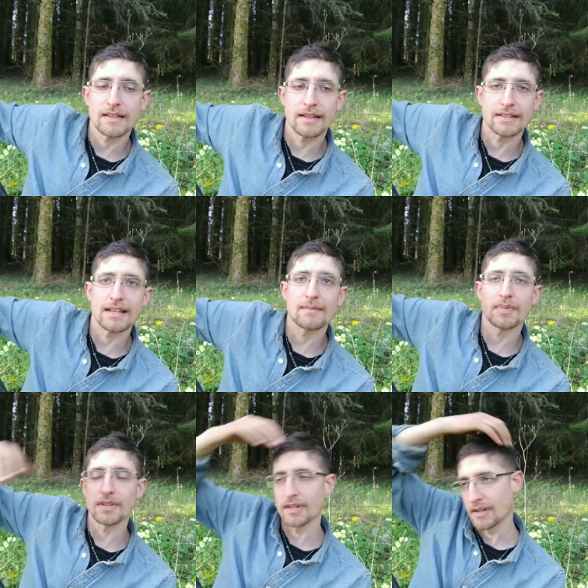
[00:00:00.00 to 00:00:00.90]
an
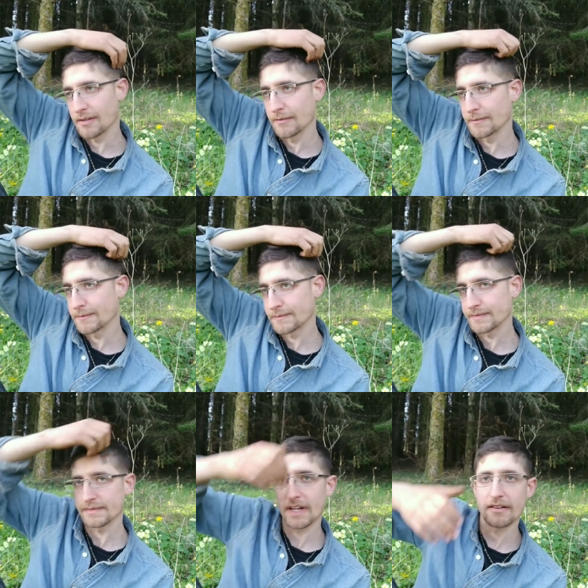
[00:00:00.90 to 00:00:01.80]
example of
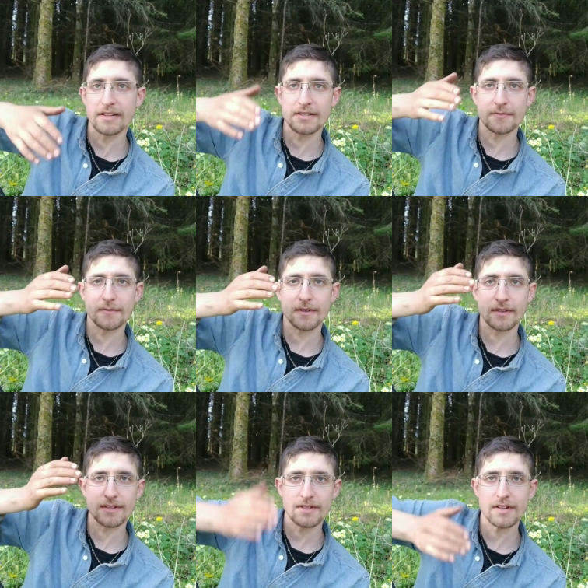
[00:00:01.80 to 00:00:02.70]
areas of
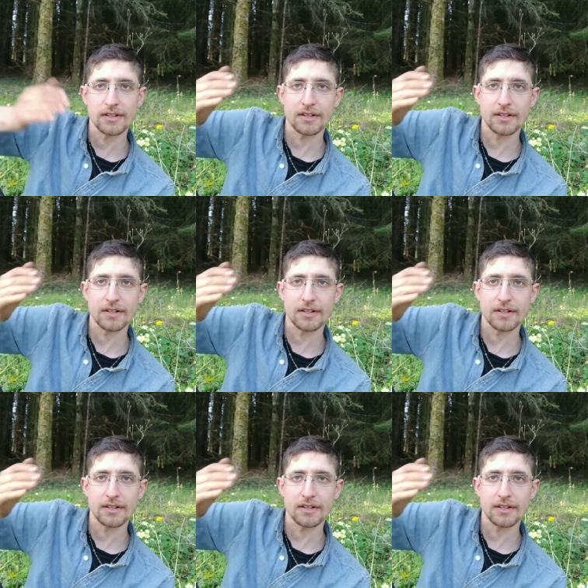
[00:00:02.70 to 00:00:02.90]
concern,